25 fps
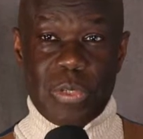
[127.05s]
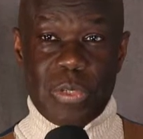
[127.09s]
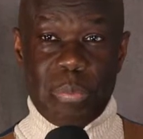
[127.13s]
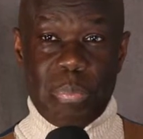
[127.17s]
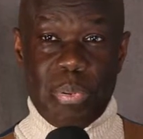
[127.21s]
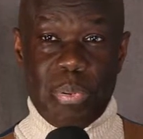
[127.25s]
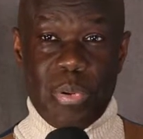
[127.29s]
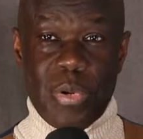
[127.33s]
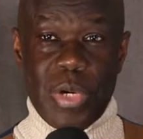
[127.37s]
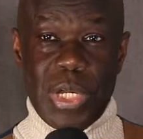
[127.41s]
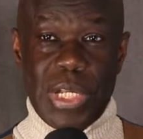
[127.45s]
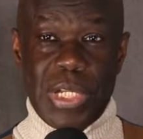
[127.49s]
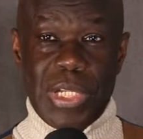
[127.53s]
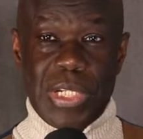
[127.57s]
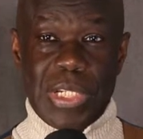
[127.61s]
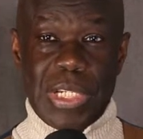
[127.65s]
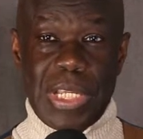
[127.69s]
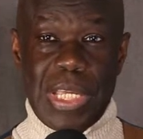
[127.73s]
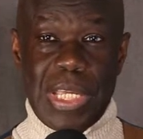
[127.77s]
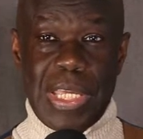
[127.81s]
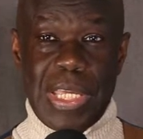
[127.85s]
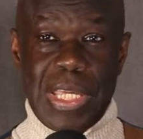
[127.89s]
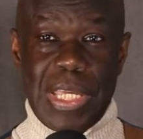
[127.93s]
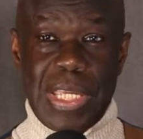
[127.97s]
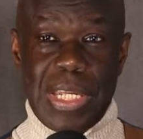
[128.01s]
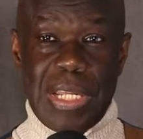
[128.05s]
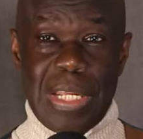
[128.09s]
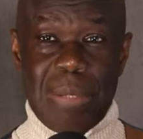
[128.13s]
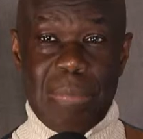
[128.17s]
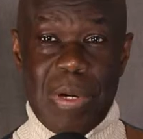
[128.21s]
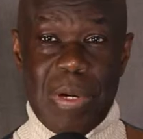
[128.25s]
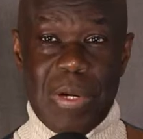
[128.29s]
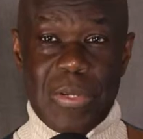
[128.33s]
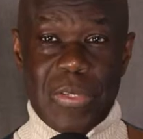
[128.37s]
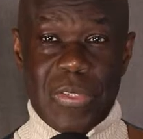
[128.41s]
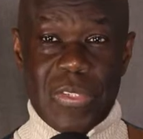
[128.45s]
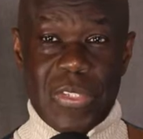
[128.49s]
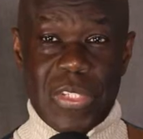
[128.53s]
to print in
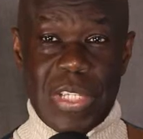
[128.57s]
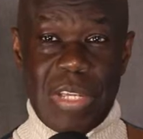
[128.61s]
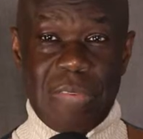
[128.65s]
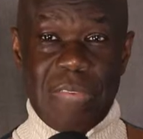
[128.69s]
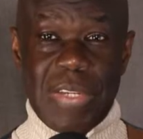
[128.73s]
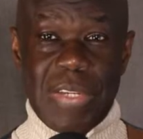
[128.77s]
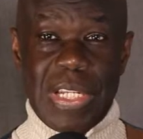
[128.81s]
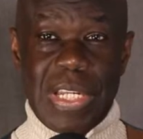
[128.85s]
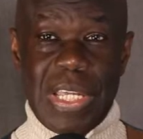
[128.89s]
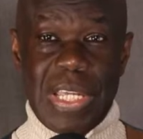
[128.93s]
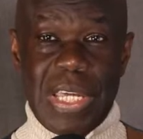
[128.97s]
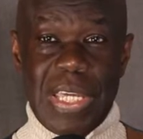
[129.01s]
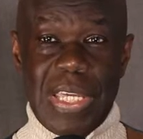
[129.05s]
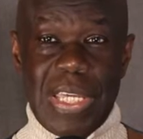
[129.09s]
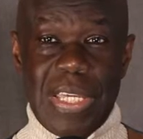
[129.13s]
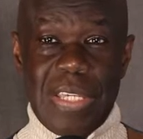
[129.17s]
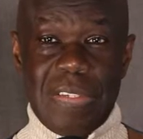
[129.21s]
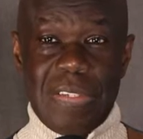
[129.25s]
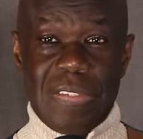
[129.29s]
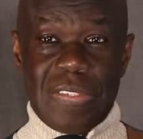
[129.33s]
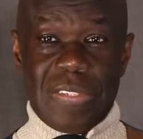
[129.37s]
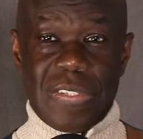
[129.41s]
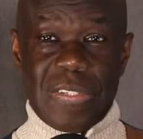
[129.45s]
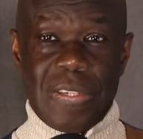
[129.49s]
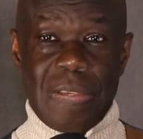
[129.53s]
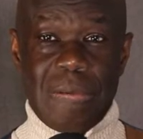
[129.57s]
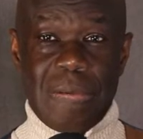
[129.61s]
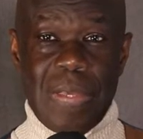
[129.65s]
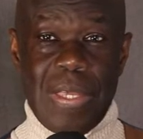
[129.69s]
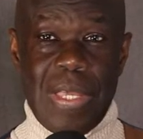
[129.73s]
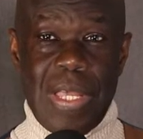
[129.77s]
about 7 days,